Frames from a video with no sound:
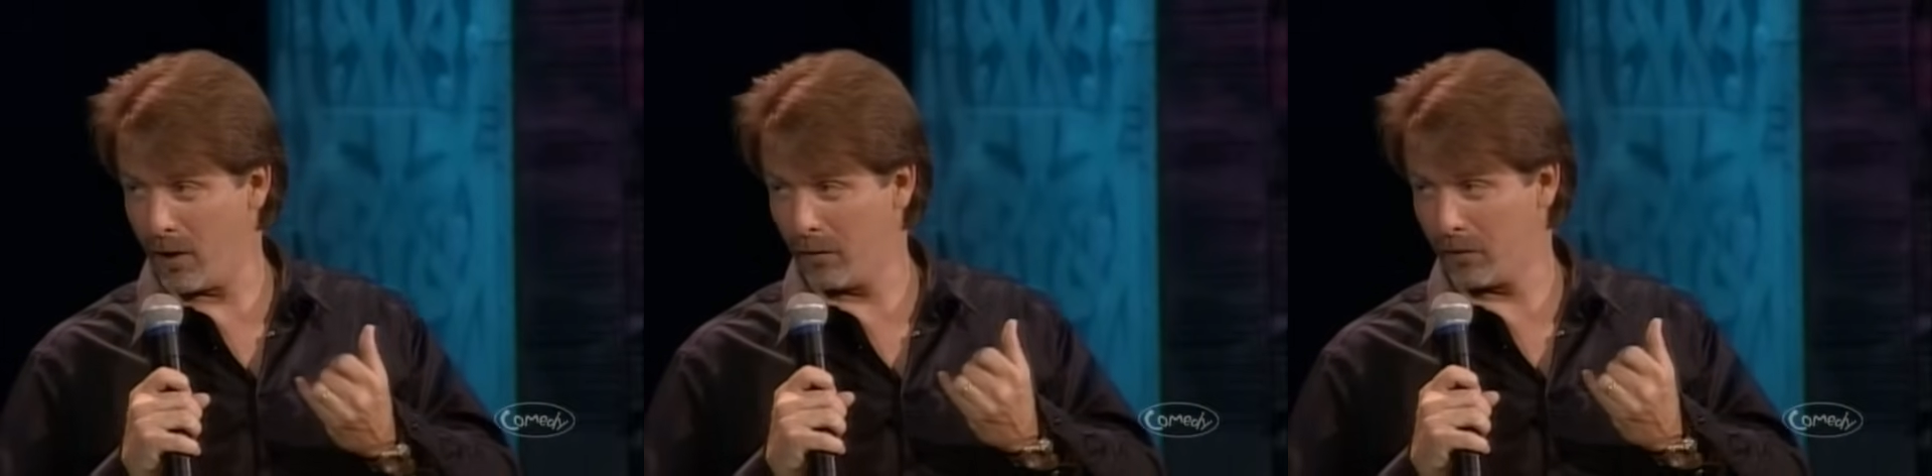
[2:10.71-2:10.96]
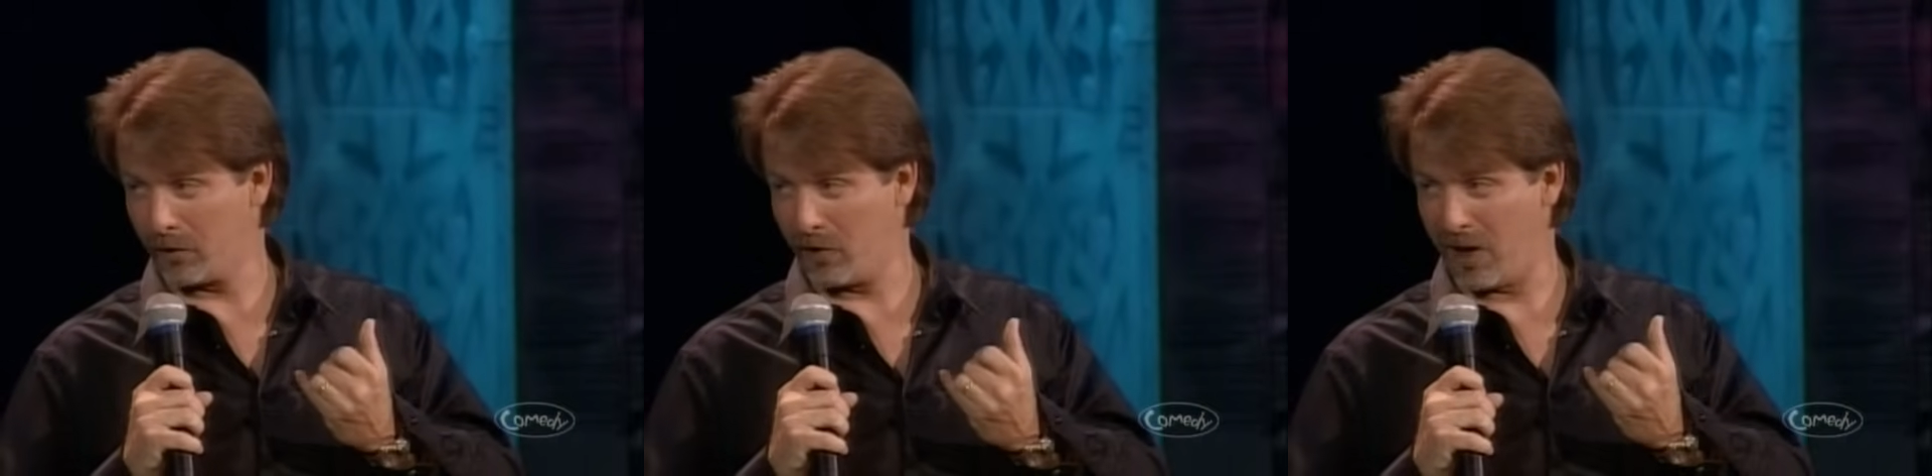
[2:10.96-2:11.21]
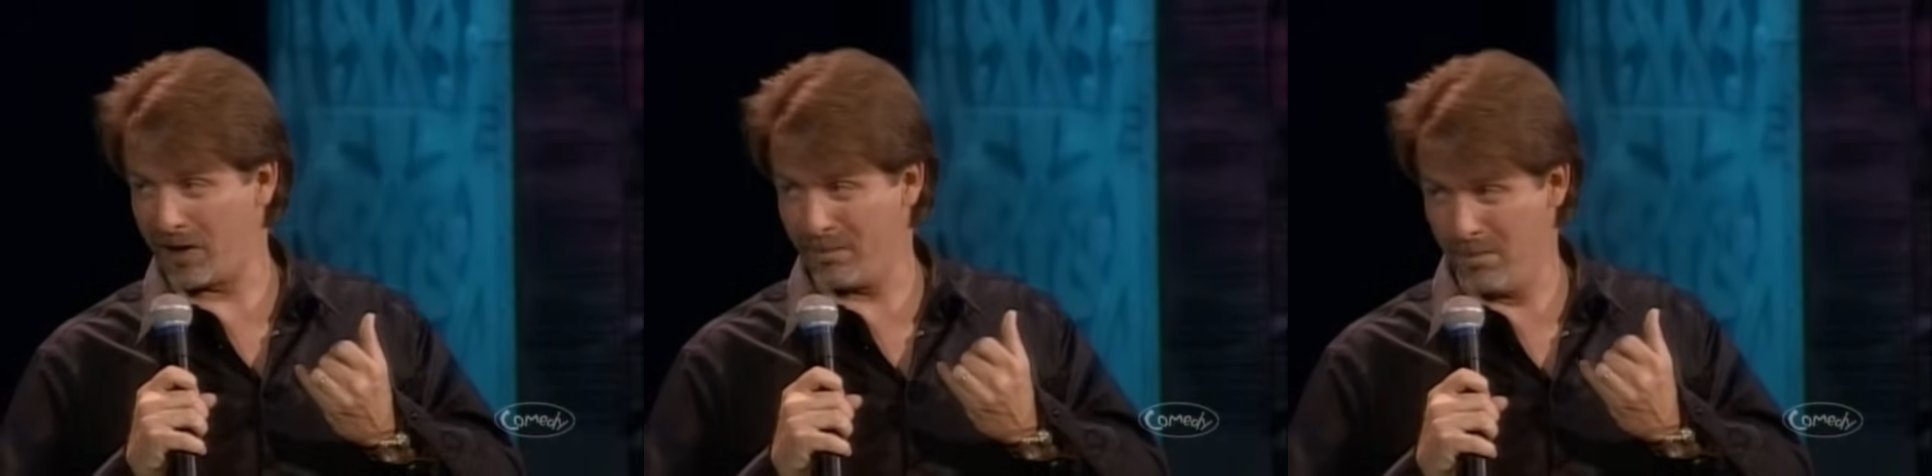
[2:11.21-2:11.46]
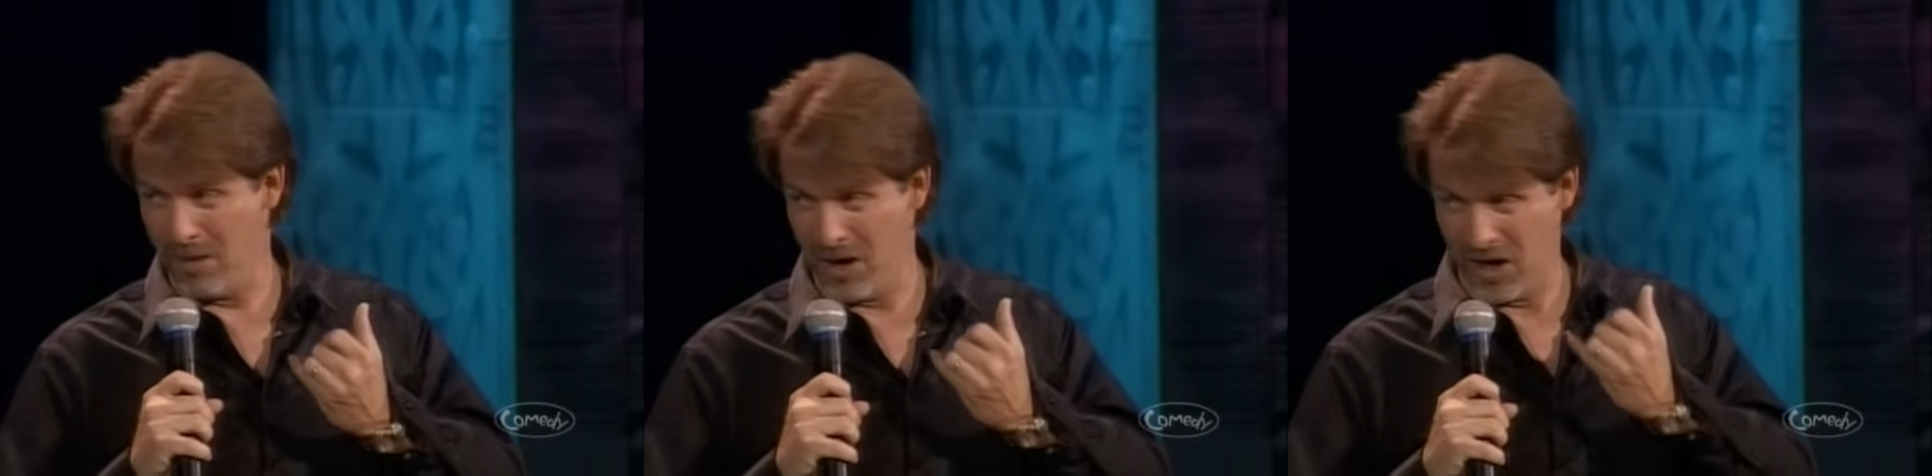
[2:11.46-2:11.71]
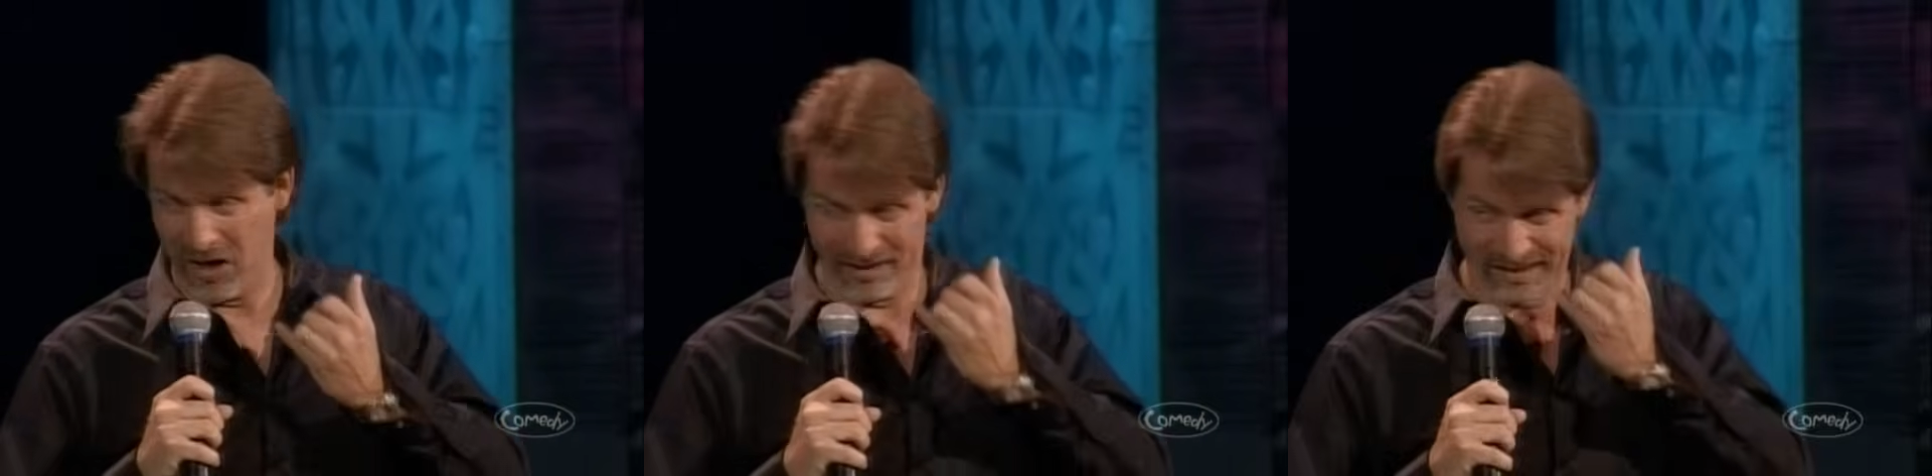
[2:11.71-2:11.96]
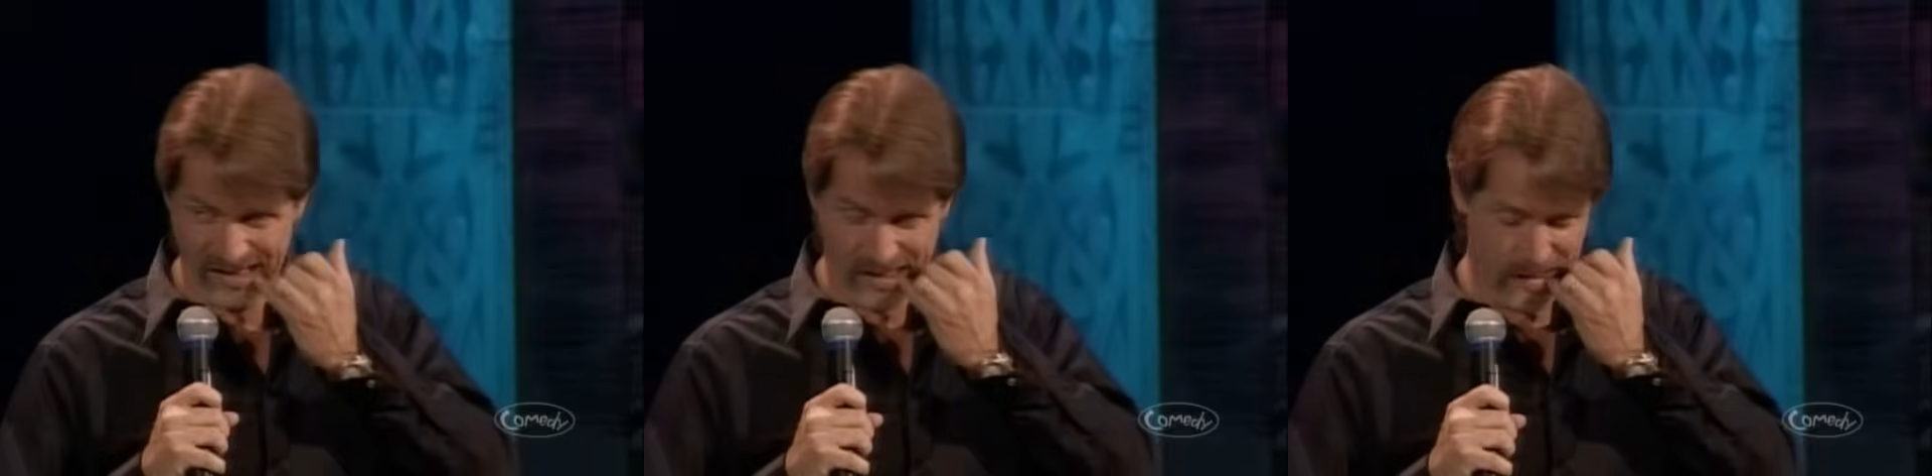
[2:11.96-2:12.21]
over 6
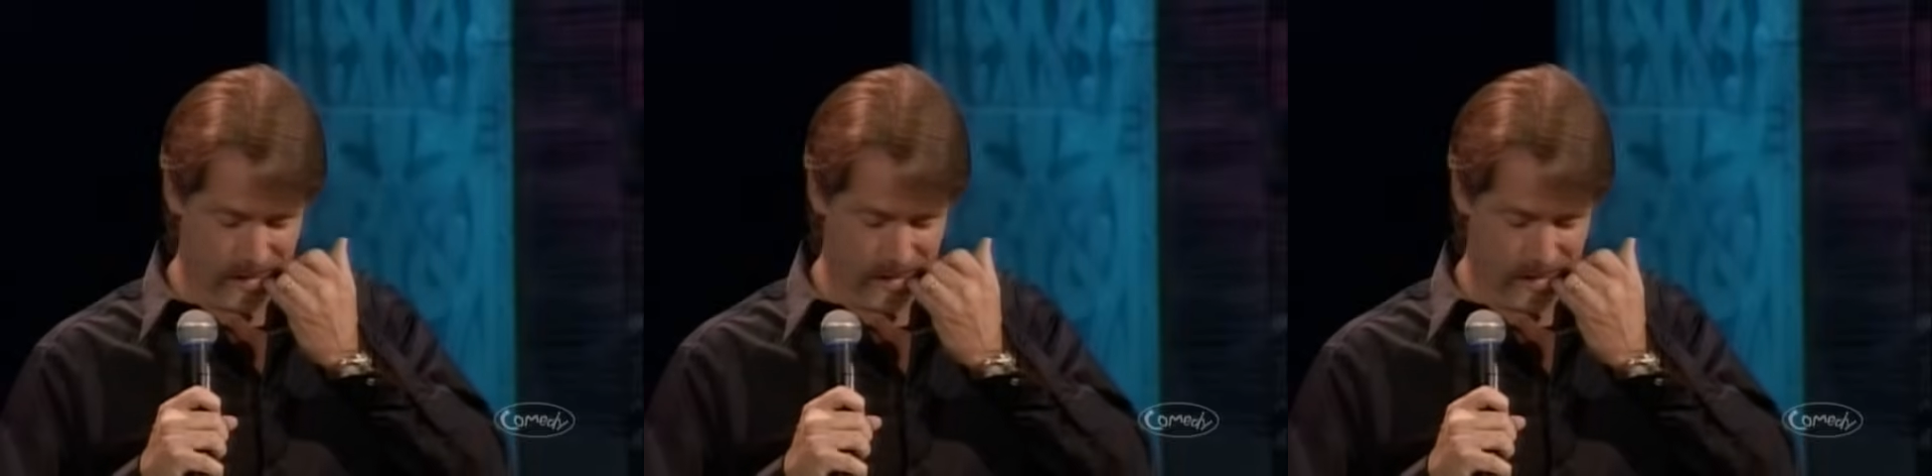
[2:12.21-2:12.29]
months.